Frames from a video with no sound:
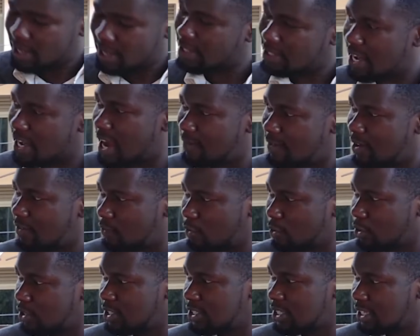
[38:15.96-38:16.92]
We
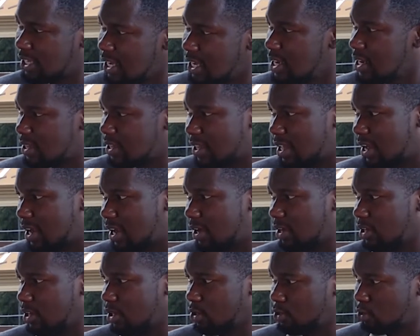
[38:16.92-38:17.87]
must have a voice
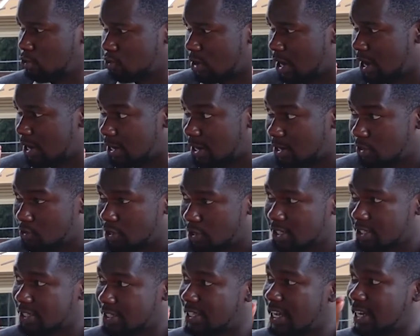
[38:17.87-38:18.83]
in there to
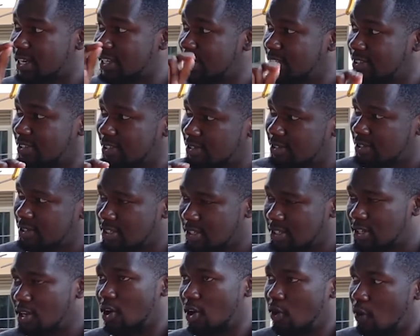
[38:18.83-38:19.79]
try and address that
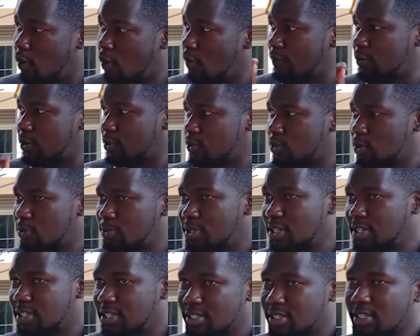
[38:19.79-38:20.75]
necessity
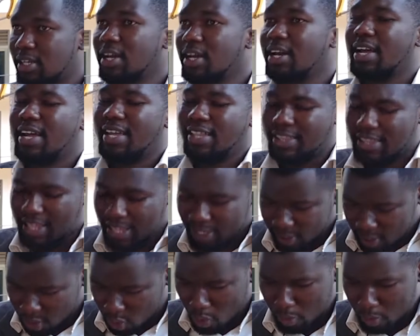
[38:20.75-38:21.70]
of those communities.
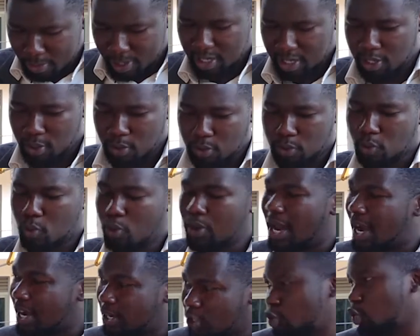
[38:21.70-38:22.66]
There are so
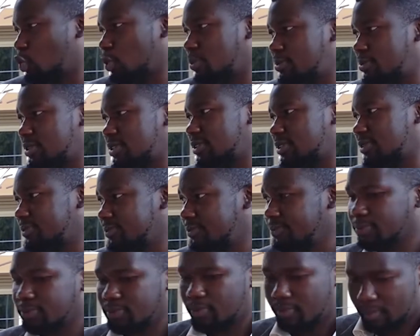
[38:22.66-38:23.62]
many youth who lack
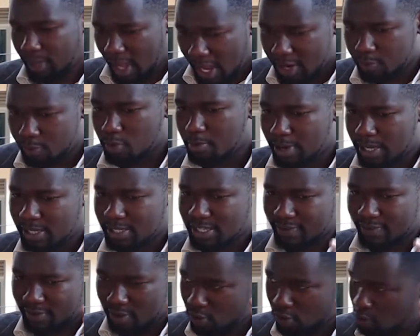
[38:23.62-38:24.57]
jobs,
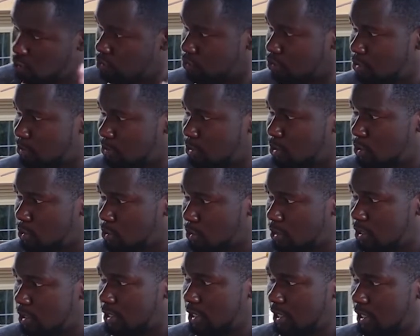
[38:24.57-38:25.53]
and we must have a
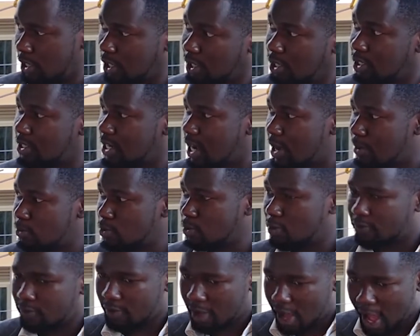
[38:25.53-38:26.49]
contribution
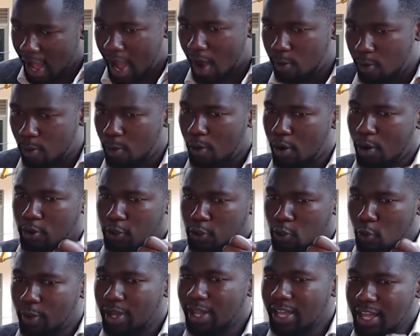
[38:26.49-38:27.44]
in terms of
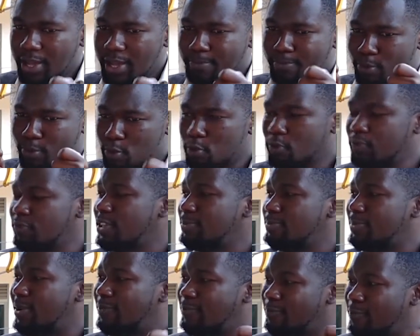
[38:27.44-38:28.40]
how do we
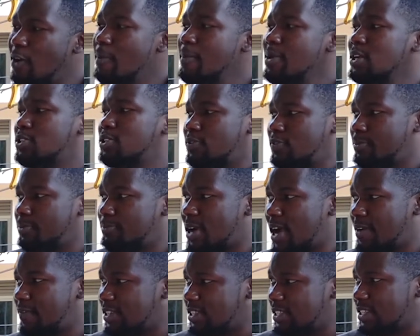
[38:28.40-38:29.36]
improve the
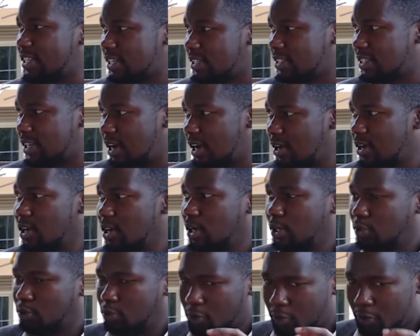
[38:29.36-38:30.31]
performance of the private
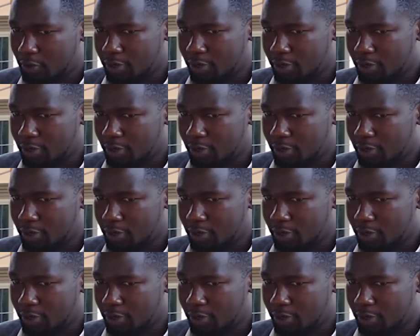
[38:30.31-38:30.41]
sector